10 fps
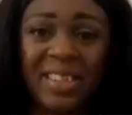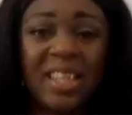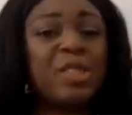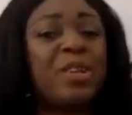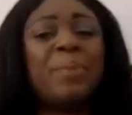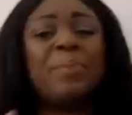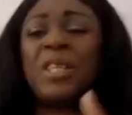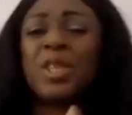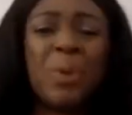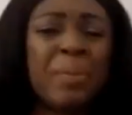so there's going to be
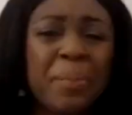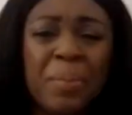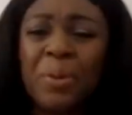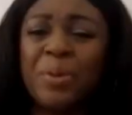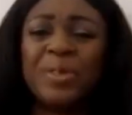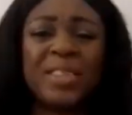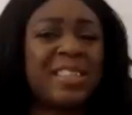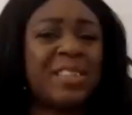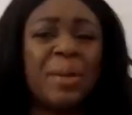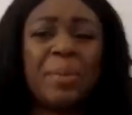swimming pools, there's
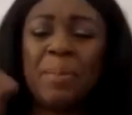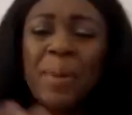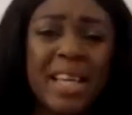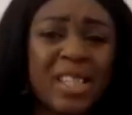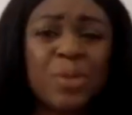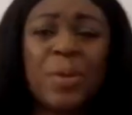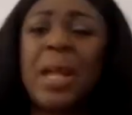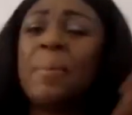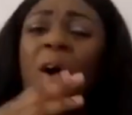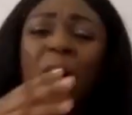going to be places where they're
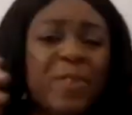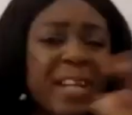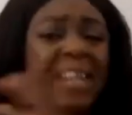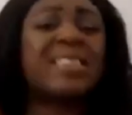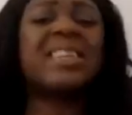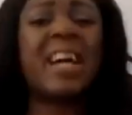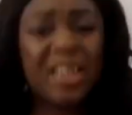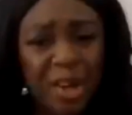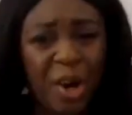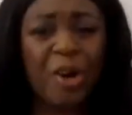bathing outside of
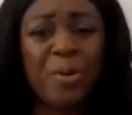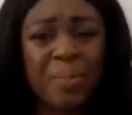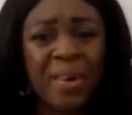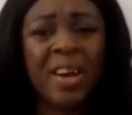the home,